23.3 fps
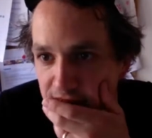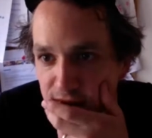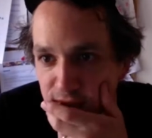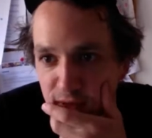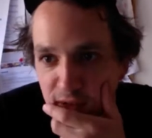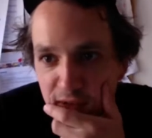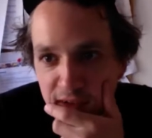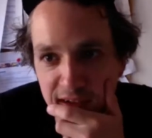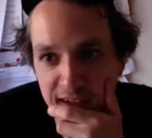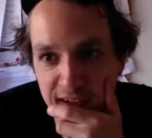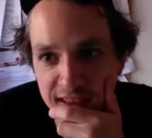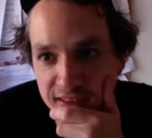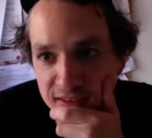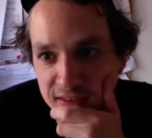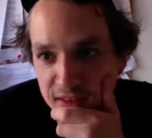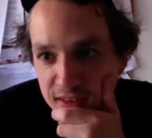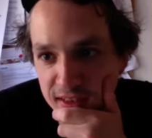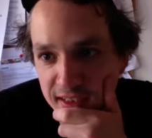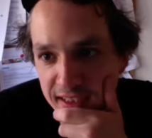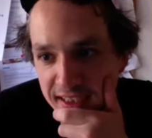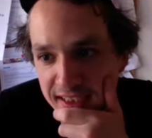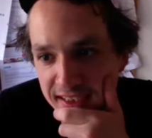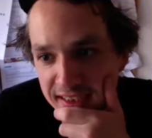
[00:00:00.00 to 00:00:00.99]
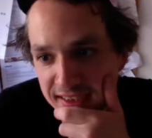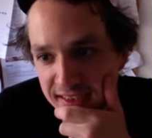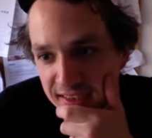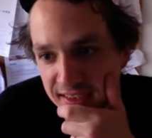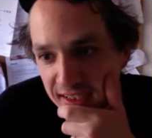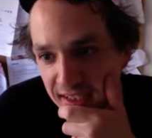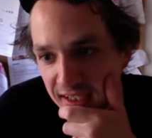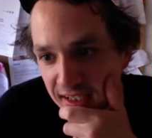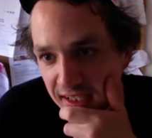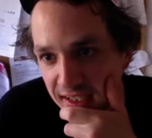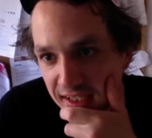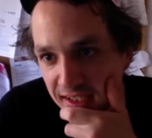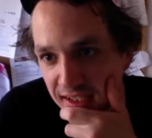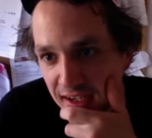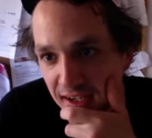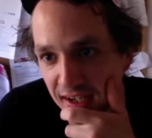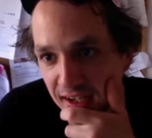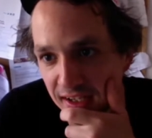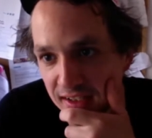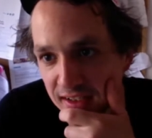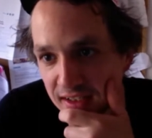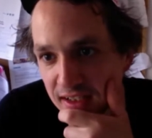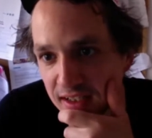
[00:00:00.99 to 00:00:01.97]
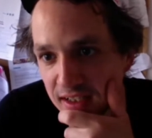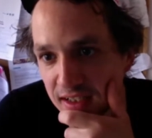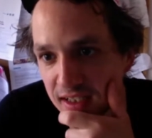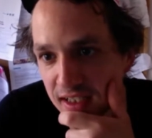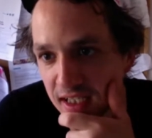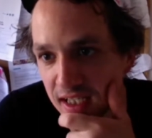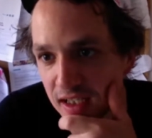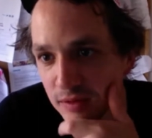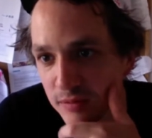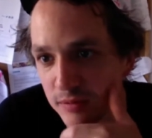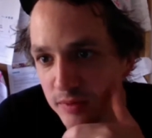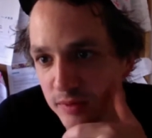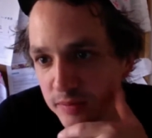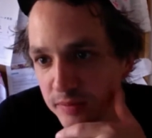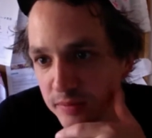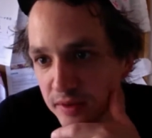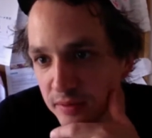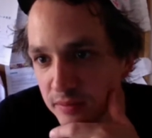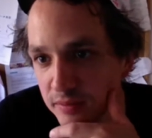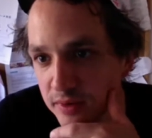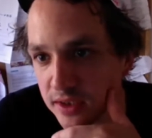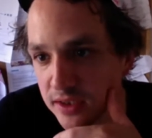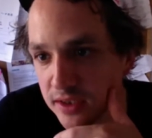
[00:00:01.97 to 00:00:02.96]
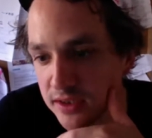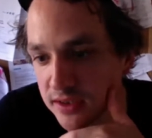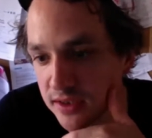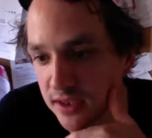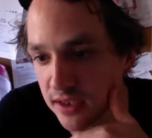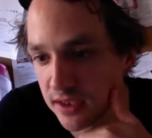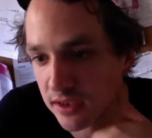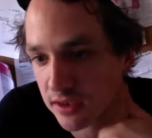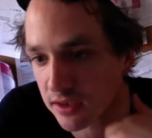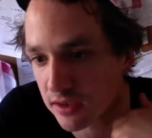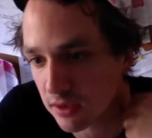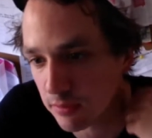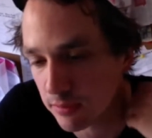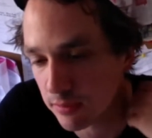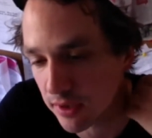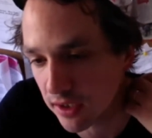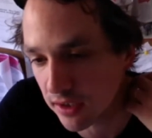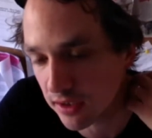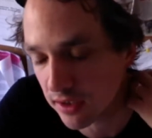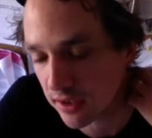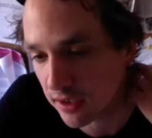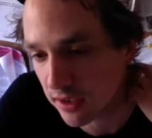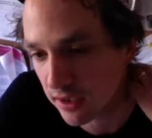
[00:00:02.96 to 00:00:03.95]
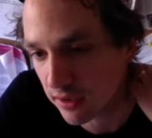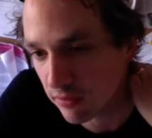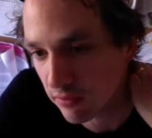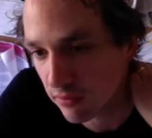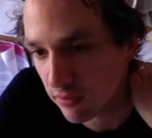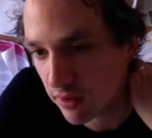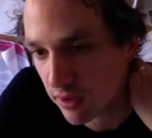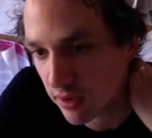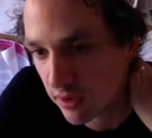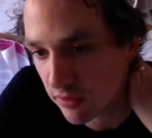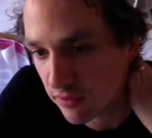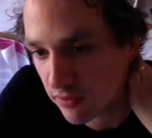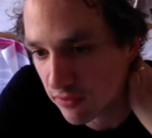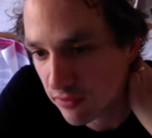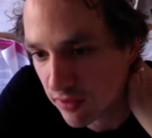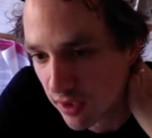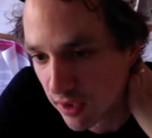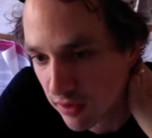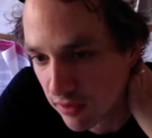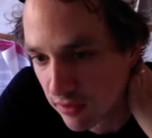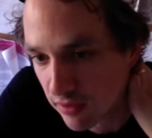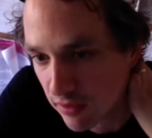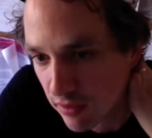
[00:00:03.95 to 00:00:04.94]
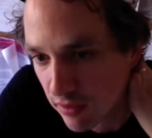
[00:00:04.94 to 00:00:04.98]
one I saw yesterday, I can't help but be a bit cynical about it. It said,